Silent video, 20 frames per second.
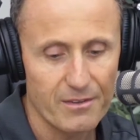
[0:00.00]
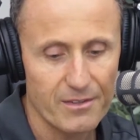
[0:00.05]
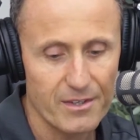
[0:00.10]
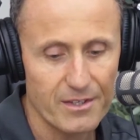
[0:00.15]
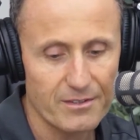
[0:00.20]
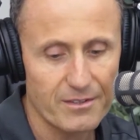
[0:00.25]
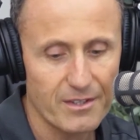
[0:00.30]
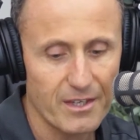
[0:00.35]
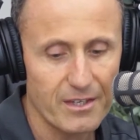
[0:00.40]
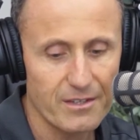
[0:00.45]

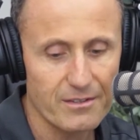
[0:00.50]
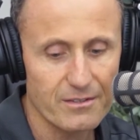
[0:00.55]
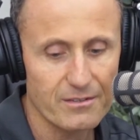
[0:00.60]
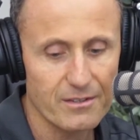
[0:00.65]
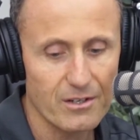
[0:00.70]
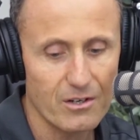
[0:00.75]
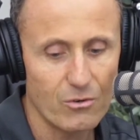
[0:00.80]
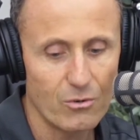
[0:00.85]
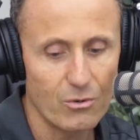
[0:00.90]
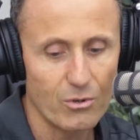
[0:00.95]
this is
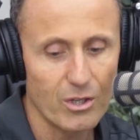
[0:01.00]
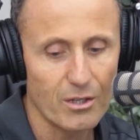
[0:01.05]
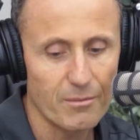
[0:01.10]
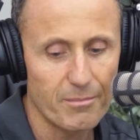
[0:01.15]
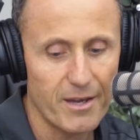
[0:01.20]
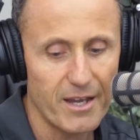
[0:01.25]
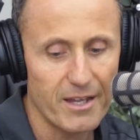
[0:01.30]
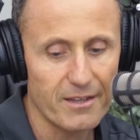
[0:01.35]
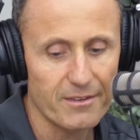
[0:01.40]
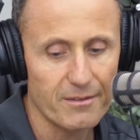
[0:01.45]
all
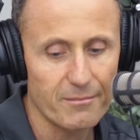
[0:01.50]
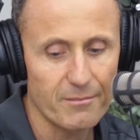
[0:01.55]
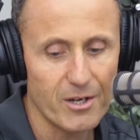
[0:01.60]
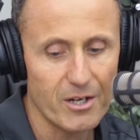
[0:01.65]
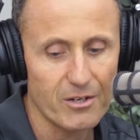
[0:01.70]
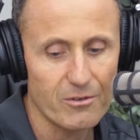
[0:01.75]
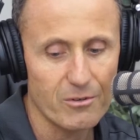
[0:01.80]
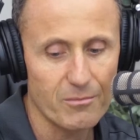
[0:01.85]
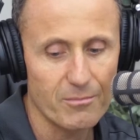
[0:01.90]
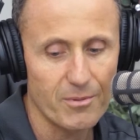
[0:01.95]
about the
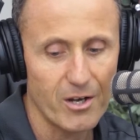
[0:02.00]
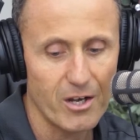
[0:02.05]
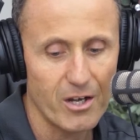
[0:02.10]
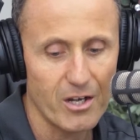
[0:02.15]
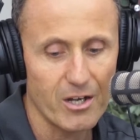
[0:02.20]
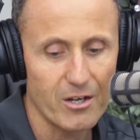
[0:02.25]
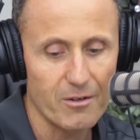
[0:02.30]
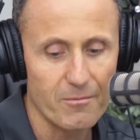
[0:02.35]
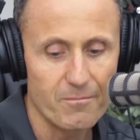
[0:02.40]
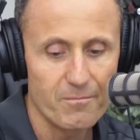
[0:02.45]

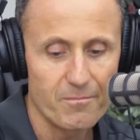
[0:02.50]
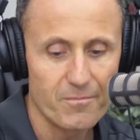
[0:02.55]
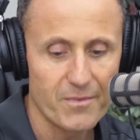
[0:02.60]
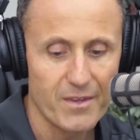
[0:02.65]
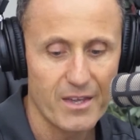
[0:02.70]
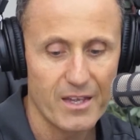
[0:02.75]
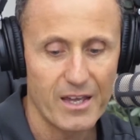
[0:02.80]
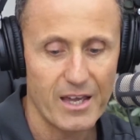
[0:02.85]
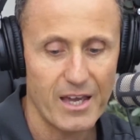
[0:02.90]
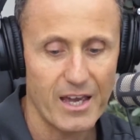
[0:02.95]
microbiome
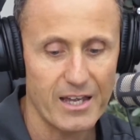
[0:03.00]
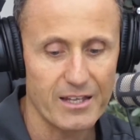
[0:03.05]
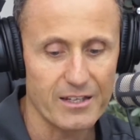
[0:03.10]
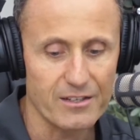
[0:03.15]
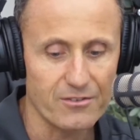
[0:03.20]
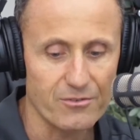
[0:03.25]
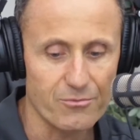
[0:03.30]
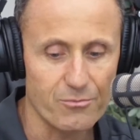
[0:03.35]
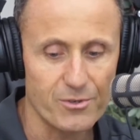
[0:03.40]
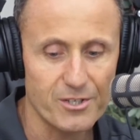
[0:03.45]
and
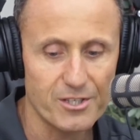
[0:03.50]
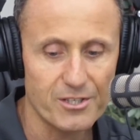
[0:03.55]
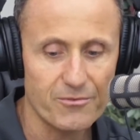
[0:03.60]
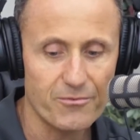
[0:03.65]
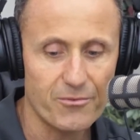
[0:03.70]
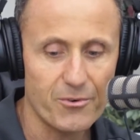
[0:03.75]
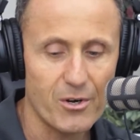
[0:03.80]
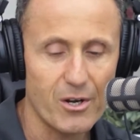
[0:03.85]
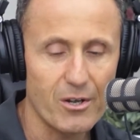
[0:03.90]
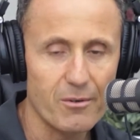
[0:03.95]
its risk
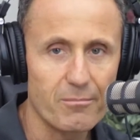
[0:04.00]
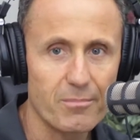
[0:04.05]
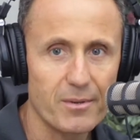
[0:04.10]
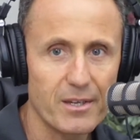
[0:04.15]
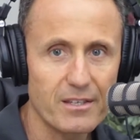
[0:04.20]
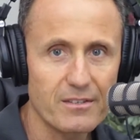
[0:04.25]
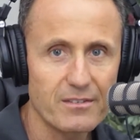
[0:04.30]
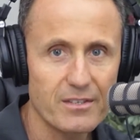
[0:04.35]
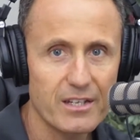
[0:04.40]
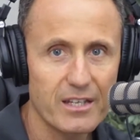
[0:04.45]
for
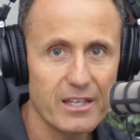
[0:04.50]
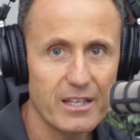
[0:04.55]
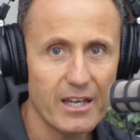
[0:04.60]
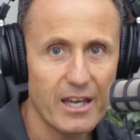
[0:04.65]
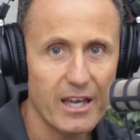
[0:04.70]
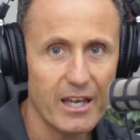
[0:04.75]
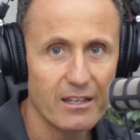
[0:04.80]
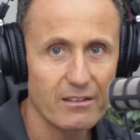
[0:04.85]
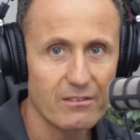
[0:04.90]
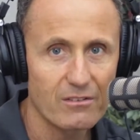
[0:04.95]

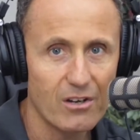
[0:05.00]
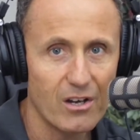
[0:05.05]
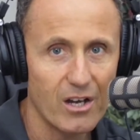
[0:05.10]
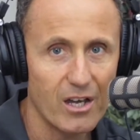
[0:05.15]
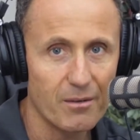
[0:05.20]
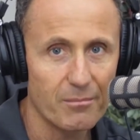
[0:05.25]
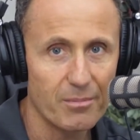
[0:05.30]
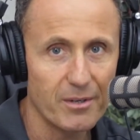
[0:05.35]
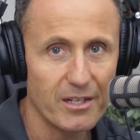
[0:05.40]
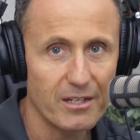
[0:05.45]
obesity and
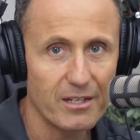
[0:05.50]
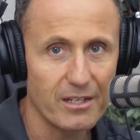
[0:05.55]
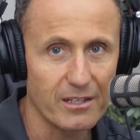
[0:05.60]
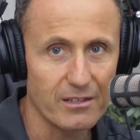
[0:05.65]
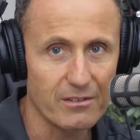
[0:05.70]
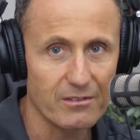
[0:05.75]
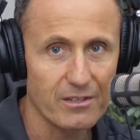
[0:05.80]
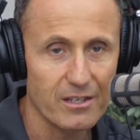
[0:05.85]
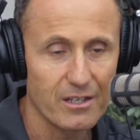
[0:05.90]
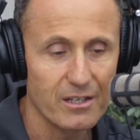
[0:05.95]

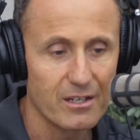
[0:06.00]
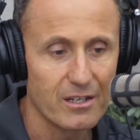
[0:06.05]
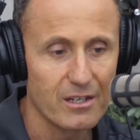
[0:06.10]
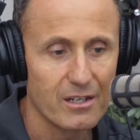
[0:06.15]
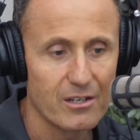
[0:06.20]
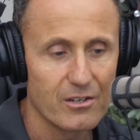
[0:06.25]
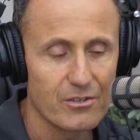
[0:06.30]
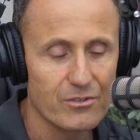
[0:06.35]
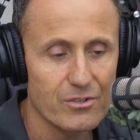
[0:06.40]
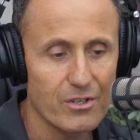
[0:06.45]
diabetes.
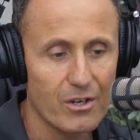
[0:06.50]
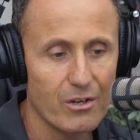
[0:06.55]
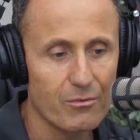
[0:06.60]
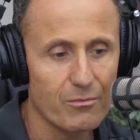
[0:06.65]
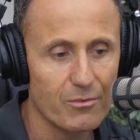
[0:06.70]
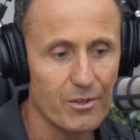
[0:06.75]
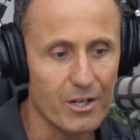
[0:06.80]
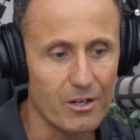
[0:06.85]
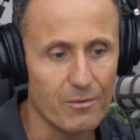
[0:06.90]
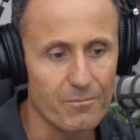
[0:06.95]

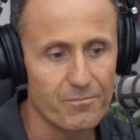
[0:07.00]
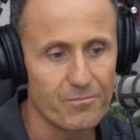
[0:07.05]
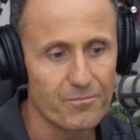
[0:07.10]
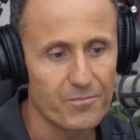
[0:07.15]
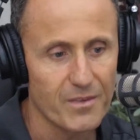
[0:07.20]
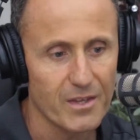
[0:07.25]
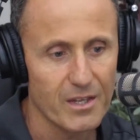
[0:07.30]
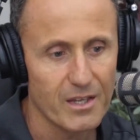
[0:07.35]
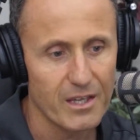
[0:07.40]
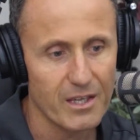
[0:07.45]
So, you know,
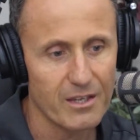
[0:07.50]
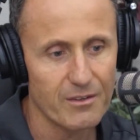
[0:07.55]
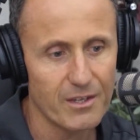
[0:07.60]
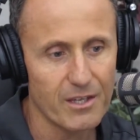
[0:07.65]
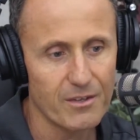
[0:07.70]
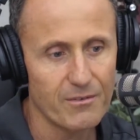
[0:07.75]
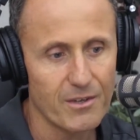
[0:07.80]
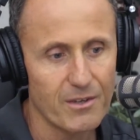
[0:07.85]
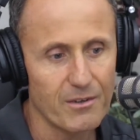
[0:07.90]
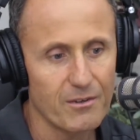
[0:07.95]

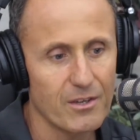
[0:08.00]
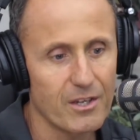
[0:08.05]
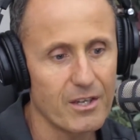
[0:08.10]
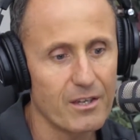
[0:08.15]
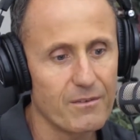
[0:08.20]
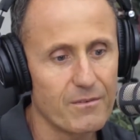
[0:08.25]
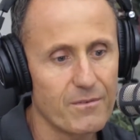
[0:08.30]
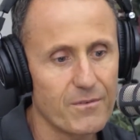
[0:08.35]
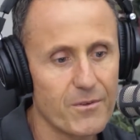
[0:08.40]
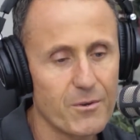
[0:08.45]
if,
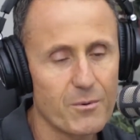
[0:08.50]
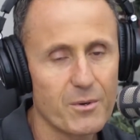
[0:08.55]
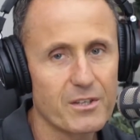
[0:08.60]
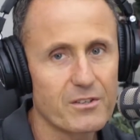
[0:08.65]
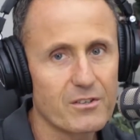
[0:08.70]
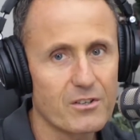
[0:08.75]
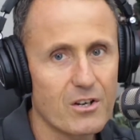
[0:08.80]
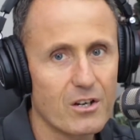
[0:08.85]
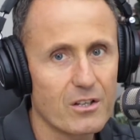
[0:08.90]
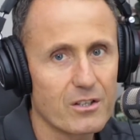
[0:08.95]
if you
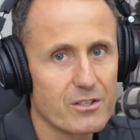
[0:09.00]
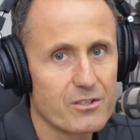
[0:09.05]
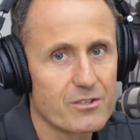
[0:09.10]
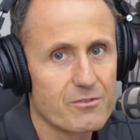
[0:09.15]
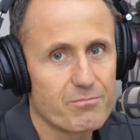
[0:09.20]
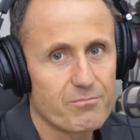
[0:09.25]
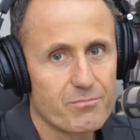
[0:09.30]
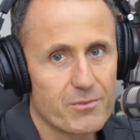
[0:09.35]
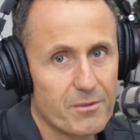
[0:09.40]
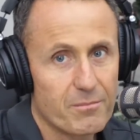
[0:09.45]
went to
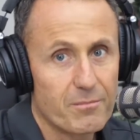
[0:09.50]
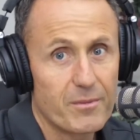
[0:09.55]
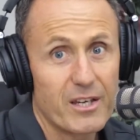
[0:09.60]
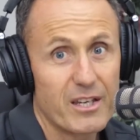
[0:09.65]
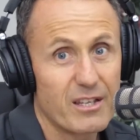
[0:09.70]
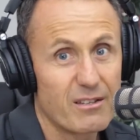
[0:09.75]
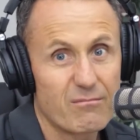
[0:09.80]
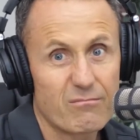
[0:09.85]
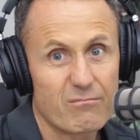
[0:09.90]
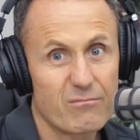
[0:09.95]
college with
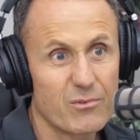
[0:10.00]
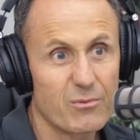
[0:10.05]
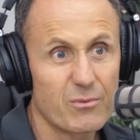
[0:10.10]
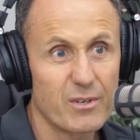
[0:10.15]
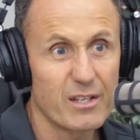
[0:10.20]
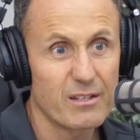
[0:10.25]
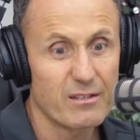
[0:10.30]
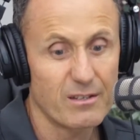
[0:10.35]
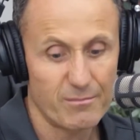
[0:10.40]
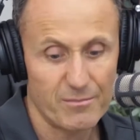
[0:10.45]
me
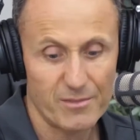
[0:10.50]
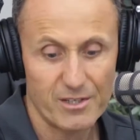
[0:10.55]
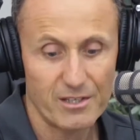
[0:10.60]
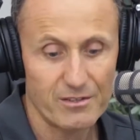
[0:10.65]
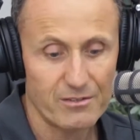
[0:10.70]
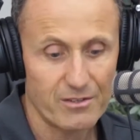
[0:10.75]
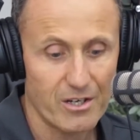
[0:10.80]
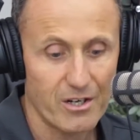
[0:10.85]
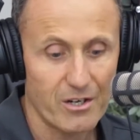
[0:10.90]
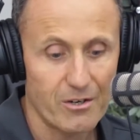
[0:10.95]
20 something
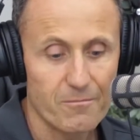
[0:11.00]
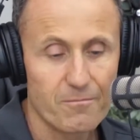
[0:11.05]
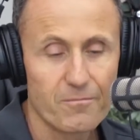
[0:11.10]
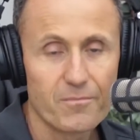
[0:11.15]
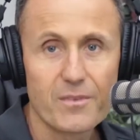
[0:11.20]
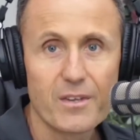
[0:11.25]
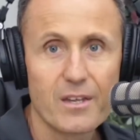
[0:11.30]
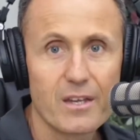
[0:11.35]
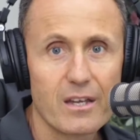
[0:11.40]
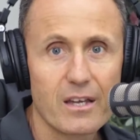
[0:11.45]
years ago,
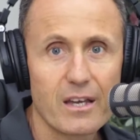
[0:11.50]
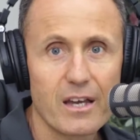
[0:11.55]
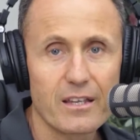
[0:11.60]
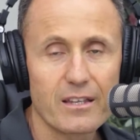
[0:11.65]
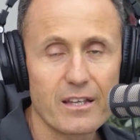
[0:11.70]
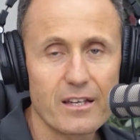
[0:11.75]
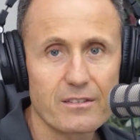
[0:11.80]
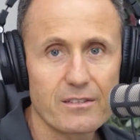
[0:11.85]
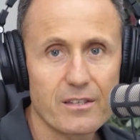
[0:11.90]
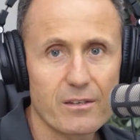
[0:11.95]

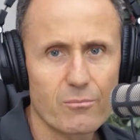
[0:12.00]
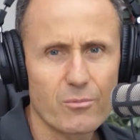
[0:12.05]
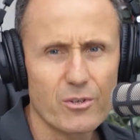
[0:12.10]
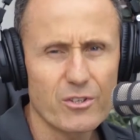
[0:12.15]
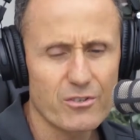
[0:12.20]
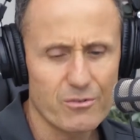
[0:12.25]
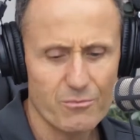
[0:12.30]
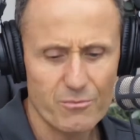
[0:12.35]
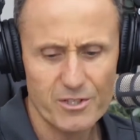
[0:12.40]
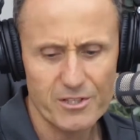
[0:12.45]
and they said,
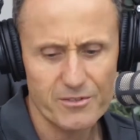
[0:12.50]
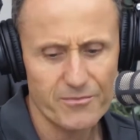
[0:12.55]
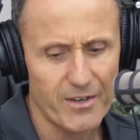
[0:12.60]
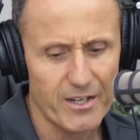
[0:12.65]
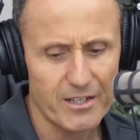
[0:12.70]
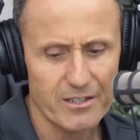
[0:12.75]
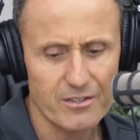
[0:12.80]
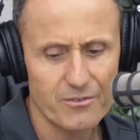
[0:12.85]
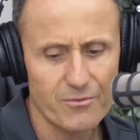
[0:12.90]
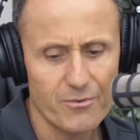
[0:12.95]
What's the risk
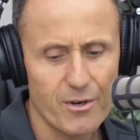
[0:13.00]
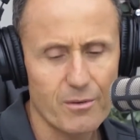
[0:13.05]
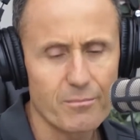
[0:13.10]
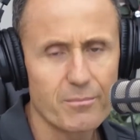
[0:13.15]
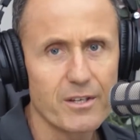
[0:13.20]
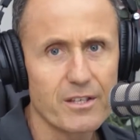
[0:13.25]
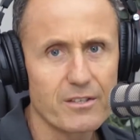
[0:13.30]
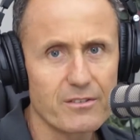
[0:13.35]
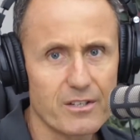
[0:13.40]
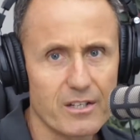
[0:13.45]
factors for
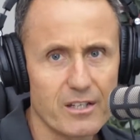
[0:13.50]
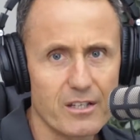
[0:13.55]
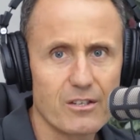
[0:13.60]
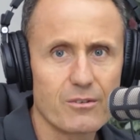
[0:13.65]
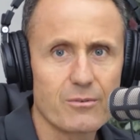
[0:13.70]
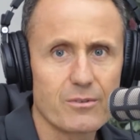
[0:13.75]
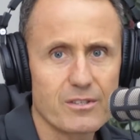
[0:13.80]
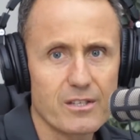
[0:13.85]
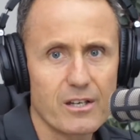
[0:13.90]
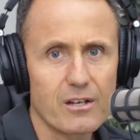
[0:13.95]
obesity?
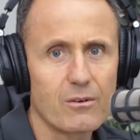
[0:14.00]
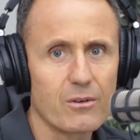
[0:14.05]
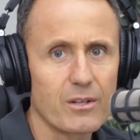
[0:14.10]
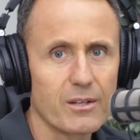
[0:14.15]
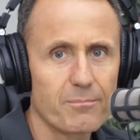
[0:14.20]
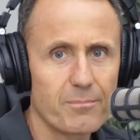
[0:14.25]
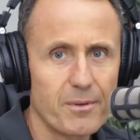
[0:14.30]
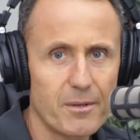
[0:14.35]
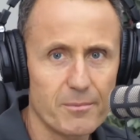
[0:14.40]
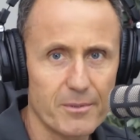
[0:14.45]
You would say, Oh,
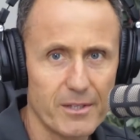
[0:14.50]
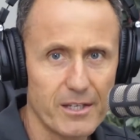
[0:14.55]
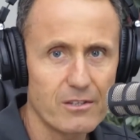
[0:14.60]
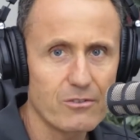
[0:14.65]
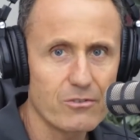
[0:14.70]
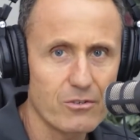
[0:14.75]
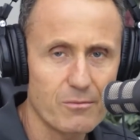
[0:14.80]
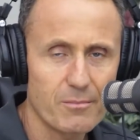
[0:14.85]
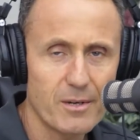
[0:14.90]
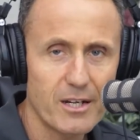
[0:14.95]
well, people
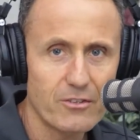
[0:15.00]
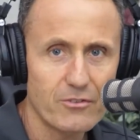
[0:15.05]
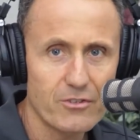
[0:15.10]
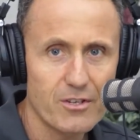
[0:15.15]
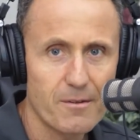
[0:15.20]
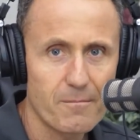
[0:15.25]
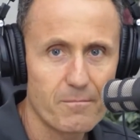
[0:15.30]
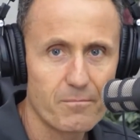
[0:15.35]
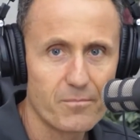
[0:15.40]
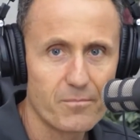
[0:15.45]
eat too much